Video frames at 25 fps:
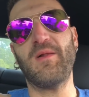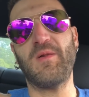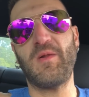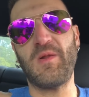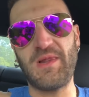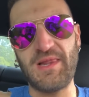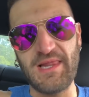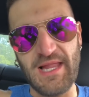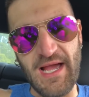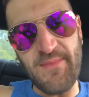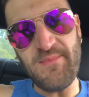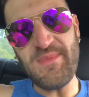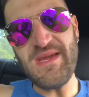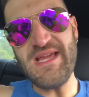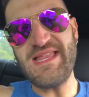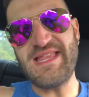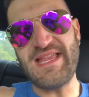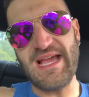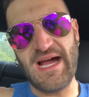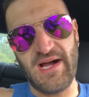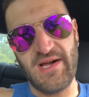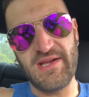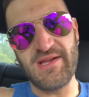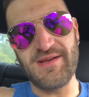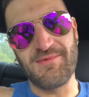Let me
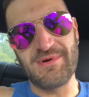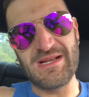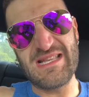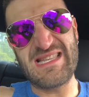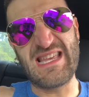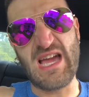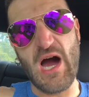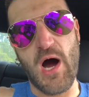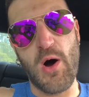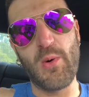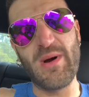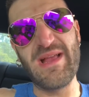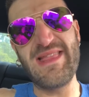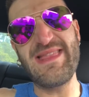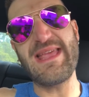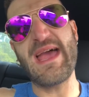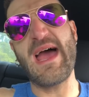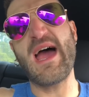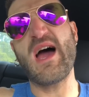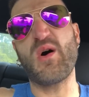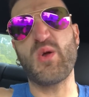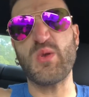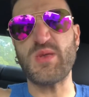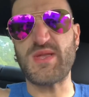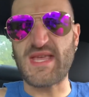tell you what's going
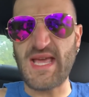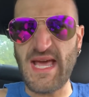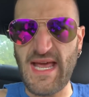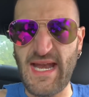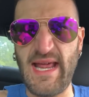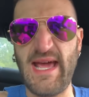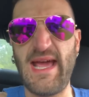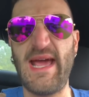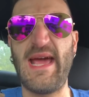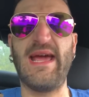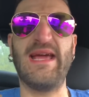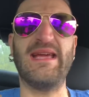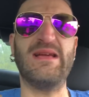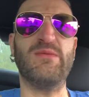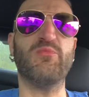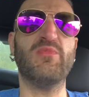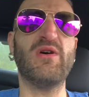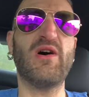down today.